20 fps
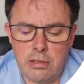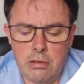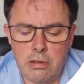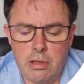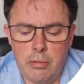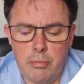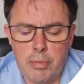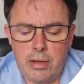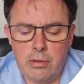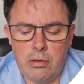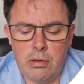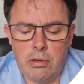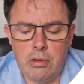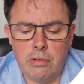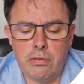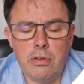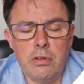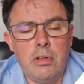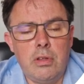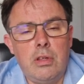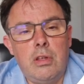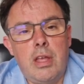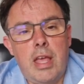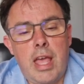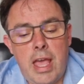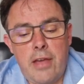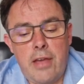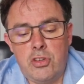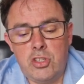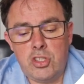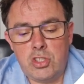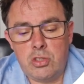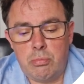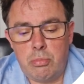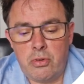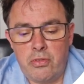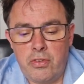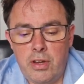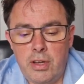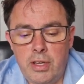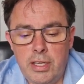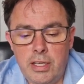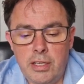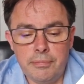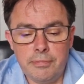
the amount of evidence to provide.